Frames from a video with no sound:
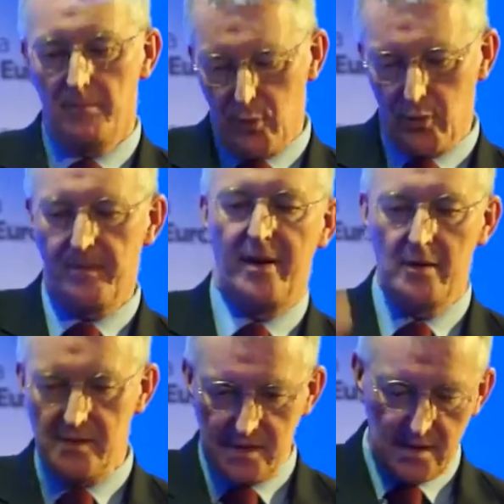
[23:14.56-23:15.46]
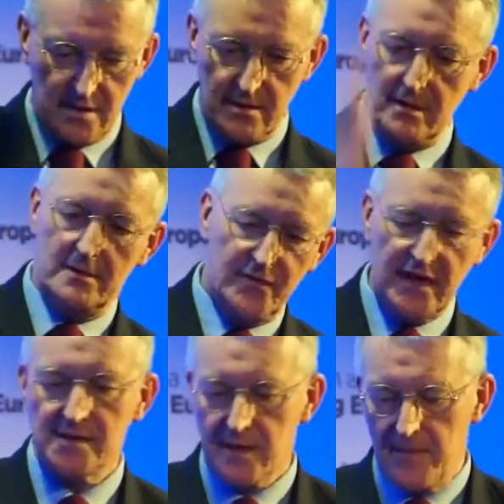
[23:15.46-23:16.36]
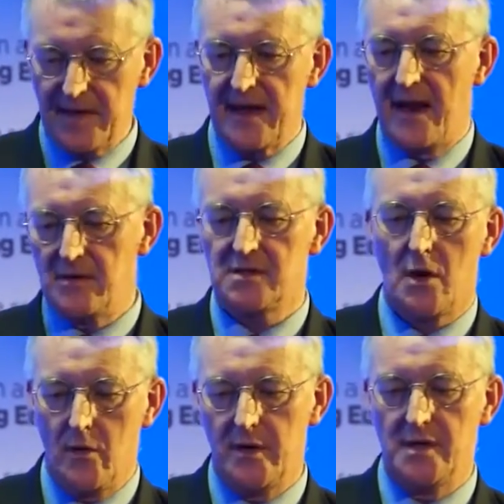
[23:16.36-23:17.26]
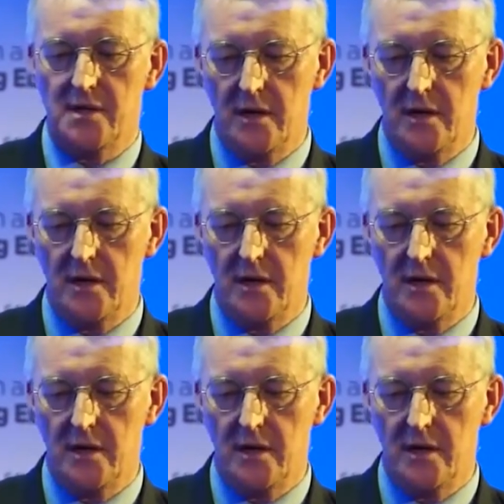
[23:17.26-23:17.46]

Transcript: border posts and things coming down and so on is